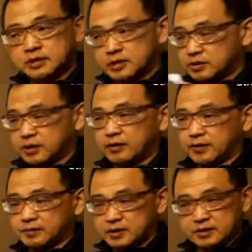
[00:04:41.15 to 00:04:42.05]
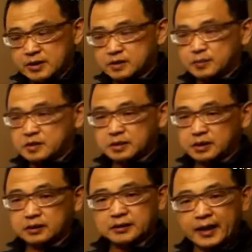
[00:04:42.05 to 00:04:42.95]
just tell them this is
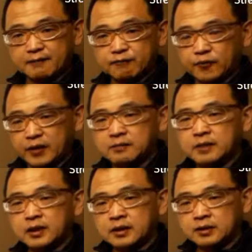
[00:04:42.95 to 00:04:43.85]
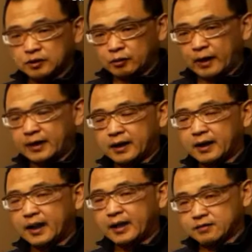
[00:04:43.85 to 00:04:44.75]
basically the time frame. You
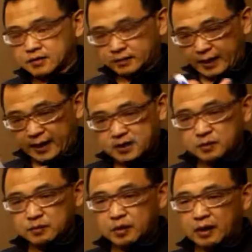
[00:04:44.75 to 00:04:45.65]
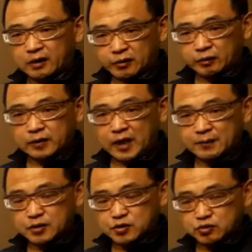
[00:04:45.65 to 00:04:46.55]
likely have the next people are going to
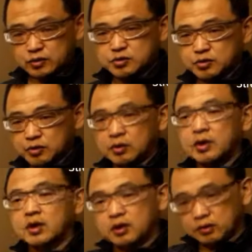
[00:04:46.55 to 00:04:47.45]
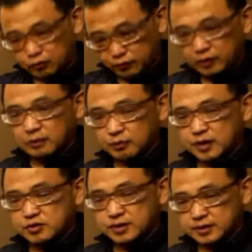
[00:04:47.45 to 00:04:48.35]
come in soon. So you'll
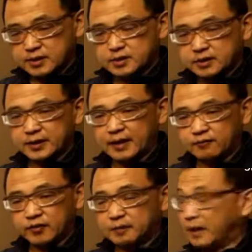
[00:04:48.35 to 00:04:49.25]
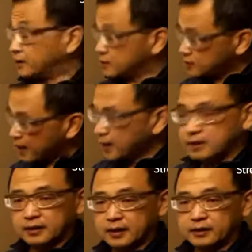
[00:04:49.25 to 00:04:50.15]
appreciate this is time frame. And
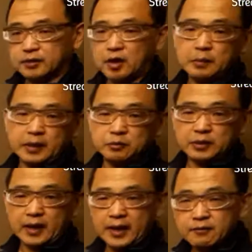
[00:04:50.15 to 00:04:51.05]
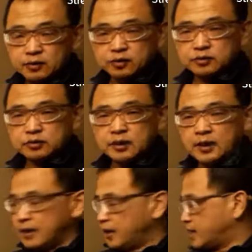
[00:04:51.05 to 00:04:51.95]
secondly, normally what I will do
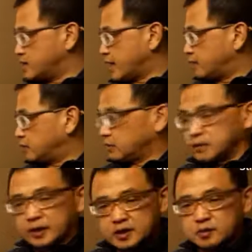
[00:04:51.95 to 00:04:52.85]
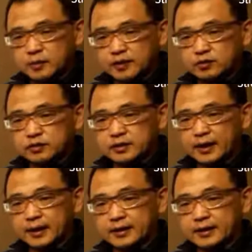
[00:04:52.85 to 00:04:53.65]
is I will explain to